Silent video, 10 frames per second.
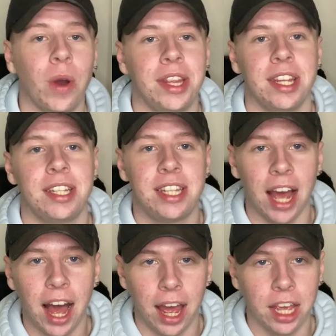where
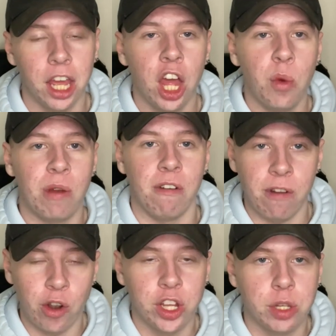today we have a
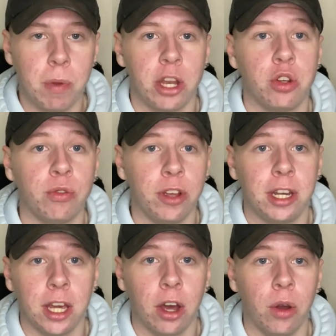very special
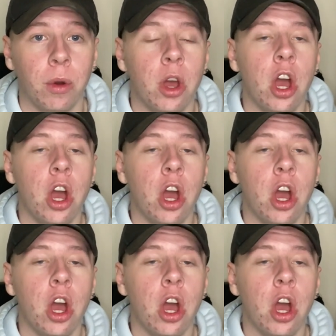video.